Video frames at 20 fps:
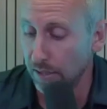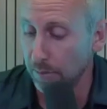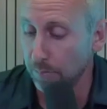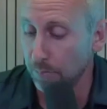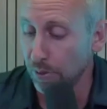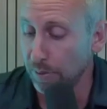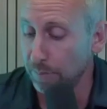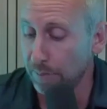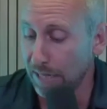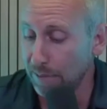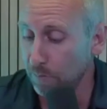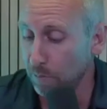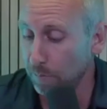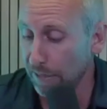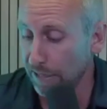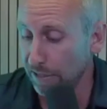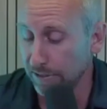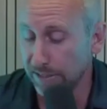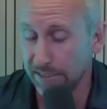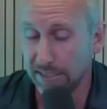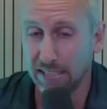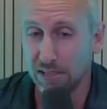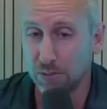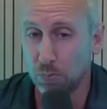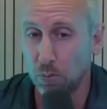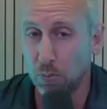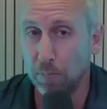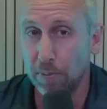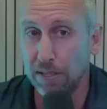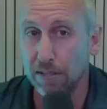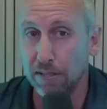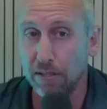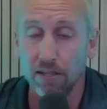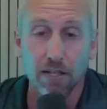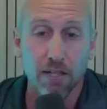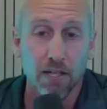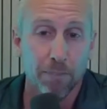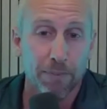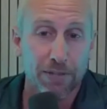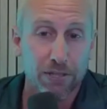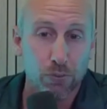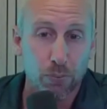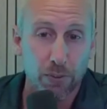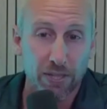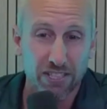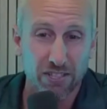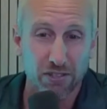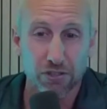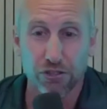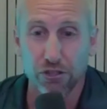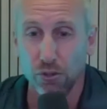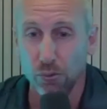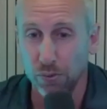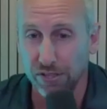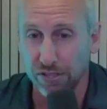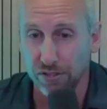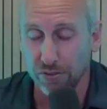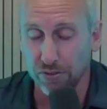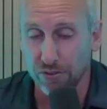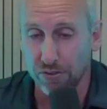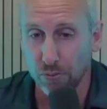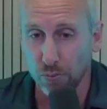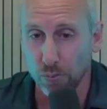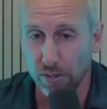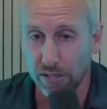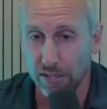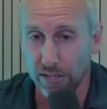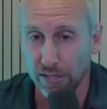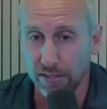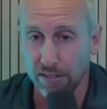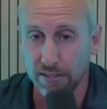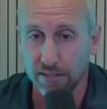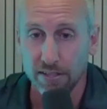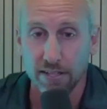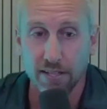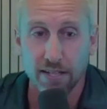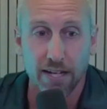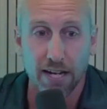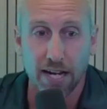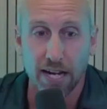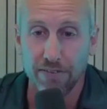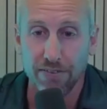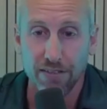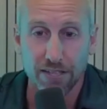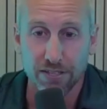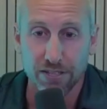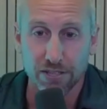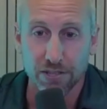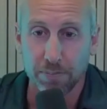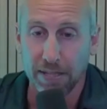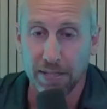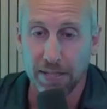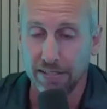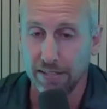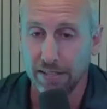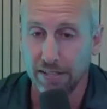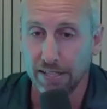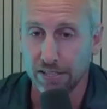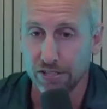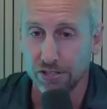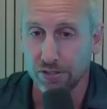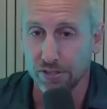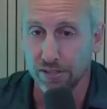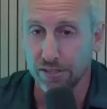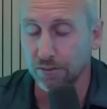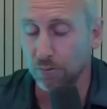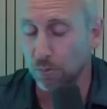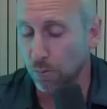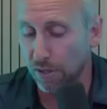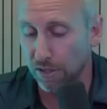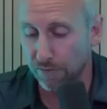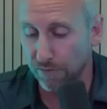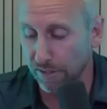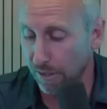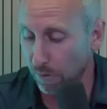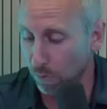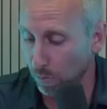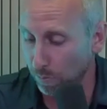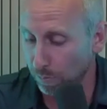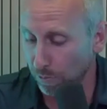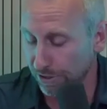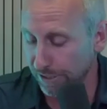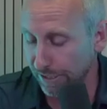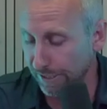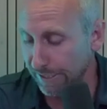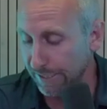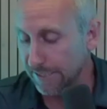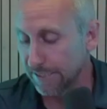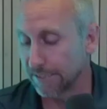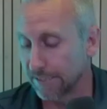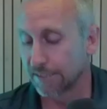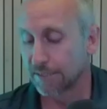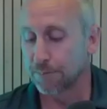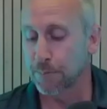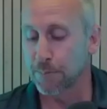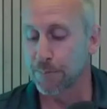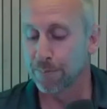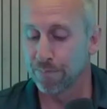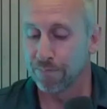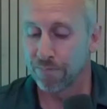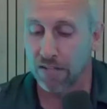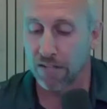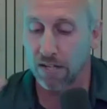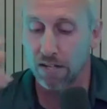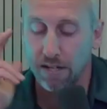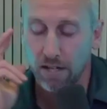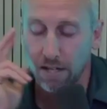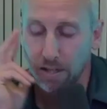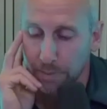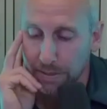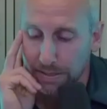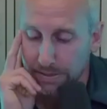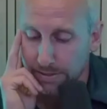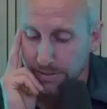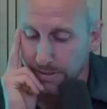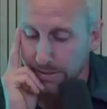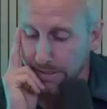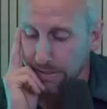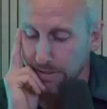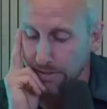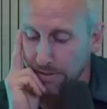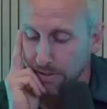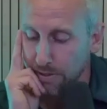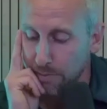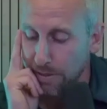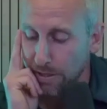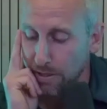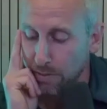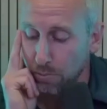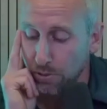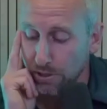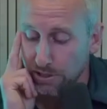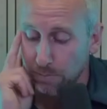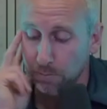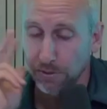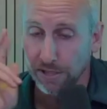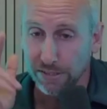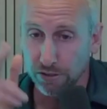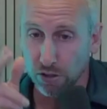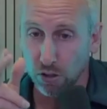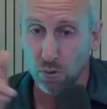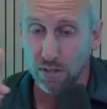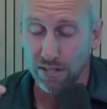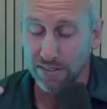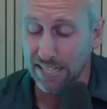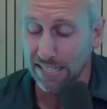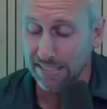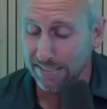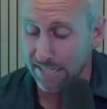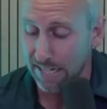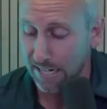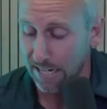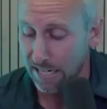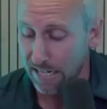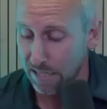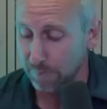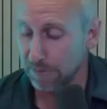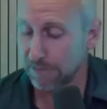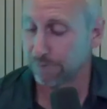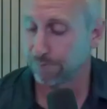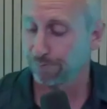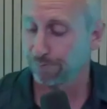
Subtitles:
prepayment penalty, because we'll be between year 2 and year 3, and then just pay that extra, whatever that 1% is. It's again on the amount of principal that's owed at that time.